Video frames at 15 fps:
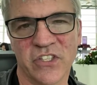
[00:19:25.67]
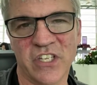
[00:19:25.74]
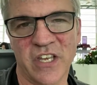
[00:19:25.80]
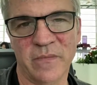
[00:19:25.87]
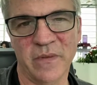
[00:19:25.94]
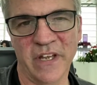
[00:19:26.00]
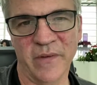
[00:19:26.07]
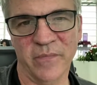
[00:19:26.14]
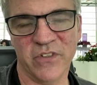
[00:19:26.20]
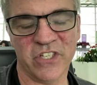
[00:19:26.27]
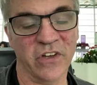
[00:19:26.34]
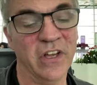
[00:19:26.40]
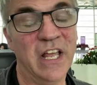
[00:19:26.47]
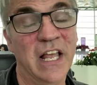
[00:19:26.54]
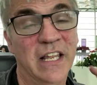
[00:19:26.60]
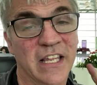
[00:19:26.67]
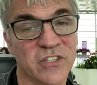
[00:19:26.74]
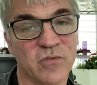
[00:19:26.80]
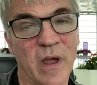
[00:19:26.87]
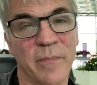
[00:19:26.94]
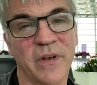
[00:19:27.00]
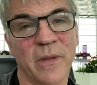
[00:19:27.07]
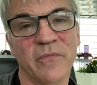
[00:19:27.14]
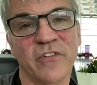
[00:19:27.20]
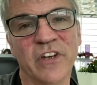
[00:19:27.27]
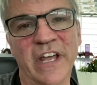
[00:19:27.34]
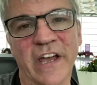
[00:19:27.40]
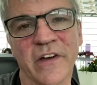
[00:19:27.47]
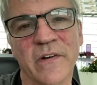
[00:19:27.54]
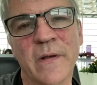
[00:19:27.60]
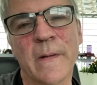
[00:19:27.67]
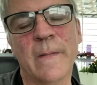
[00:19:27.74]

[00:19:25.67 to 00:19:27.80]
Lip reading: team now. So let's wrap it up for now.